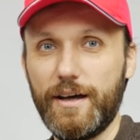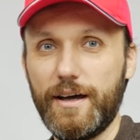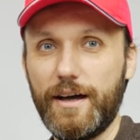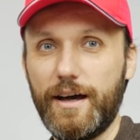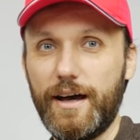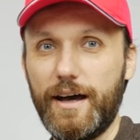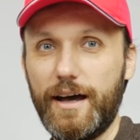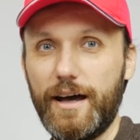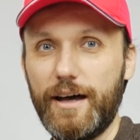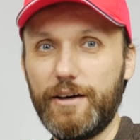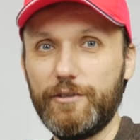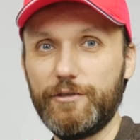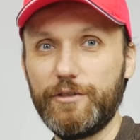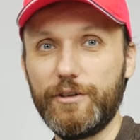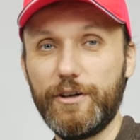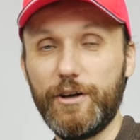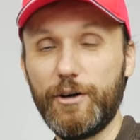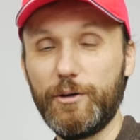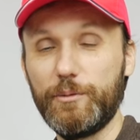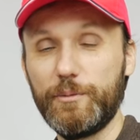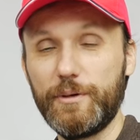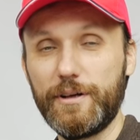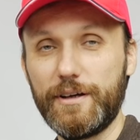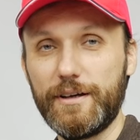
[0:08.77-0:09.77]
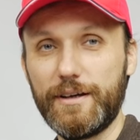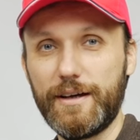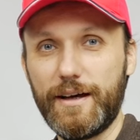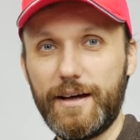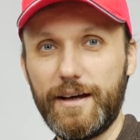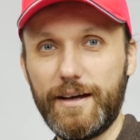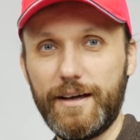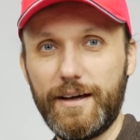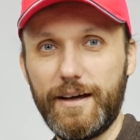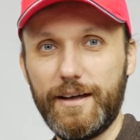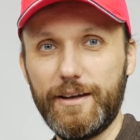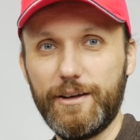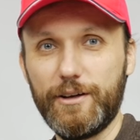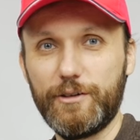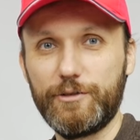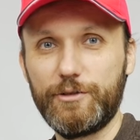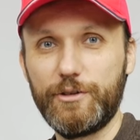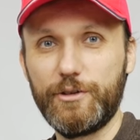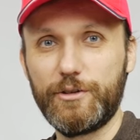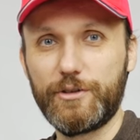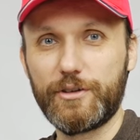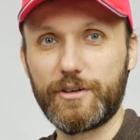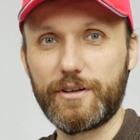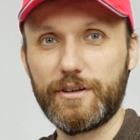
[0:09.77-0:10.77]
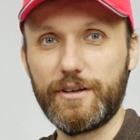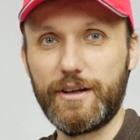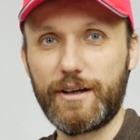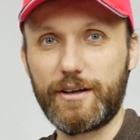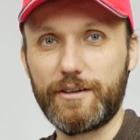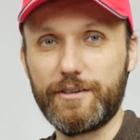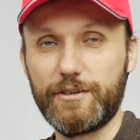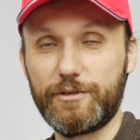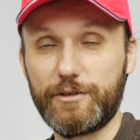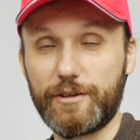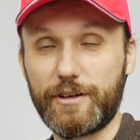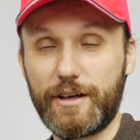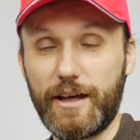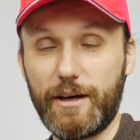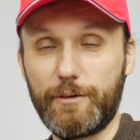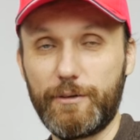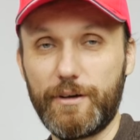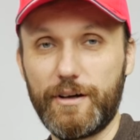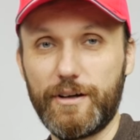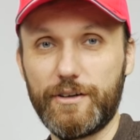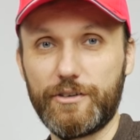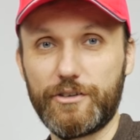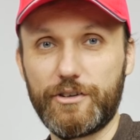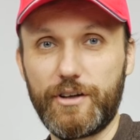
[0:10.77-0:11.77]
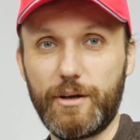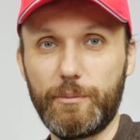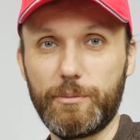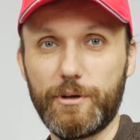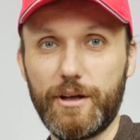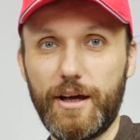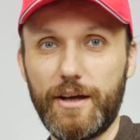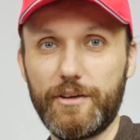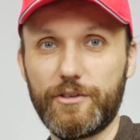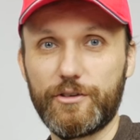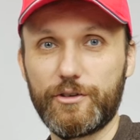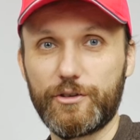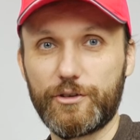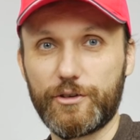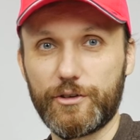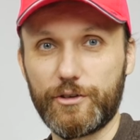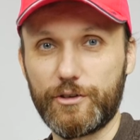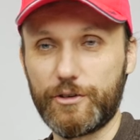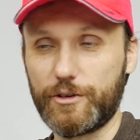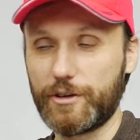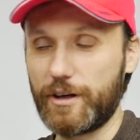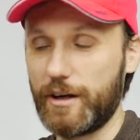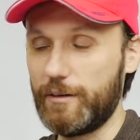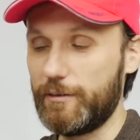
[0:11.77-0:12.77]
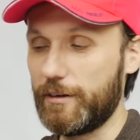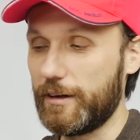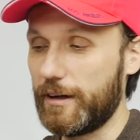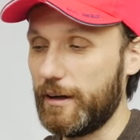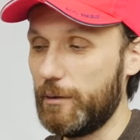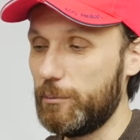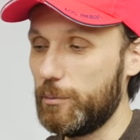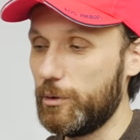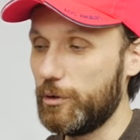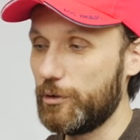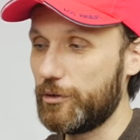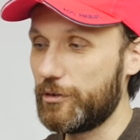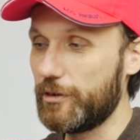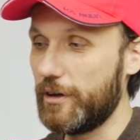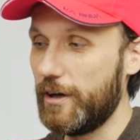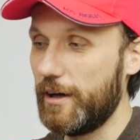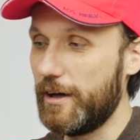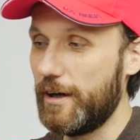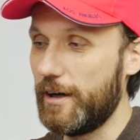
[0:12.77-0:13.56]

If you know me, I love using a lot of different camera stabilizers or camera gimbals,